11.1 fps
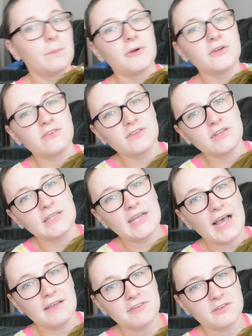
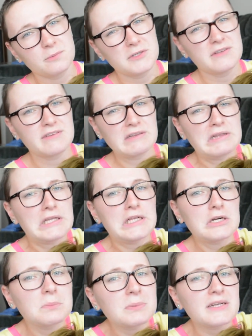Personally, I've experienced a
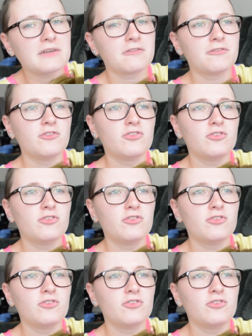little bit of